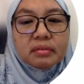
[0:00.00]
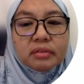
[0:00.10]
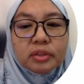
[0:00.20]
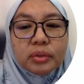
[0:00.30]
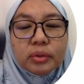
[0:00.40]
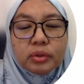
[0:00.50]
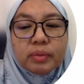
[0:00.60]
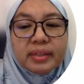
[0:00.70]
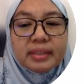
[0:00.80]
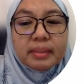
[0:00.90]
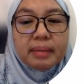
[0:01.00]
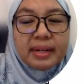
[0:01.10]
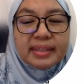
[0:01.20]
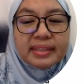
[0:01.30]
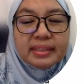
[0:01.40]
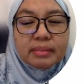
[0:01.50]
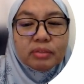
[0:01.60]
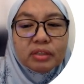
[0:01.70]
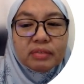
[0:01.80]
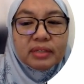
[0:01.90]
So, to maximize
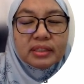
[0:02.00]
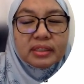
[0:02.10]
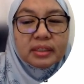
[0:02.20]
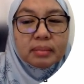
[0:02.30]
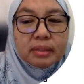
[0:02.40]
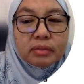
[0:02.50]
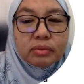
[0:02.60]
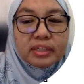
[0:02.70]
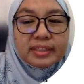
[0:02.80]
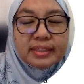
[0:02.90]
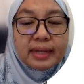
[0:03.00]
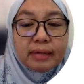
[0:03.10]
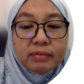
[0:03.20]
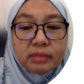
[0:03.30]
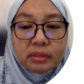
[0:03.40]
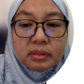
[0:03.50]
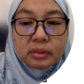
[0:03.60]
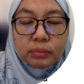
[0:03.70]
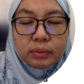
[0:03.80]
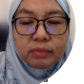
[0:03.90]
motivation among today's
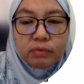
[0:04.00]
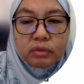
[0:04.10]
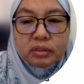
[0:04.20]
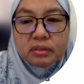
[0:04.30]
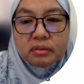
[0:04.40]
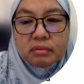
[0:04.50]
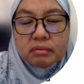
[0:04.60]
diverse workforce,